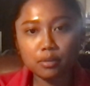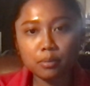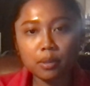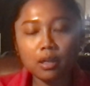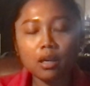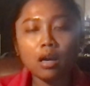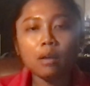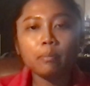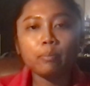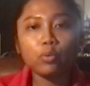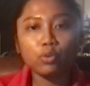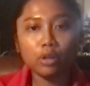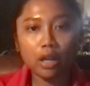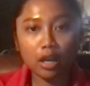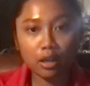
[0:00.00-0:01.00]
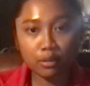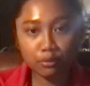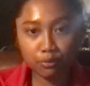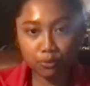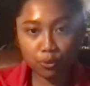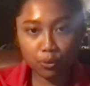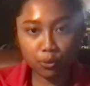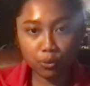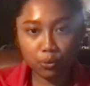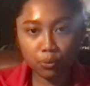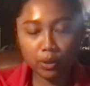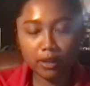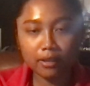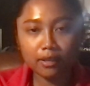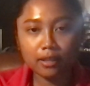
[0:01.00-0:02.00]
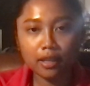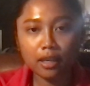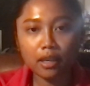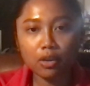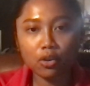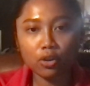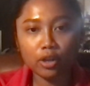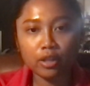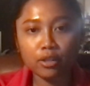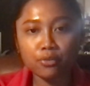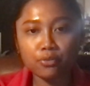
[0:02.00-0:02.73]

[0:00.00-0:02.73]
become more harmful when they already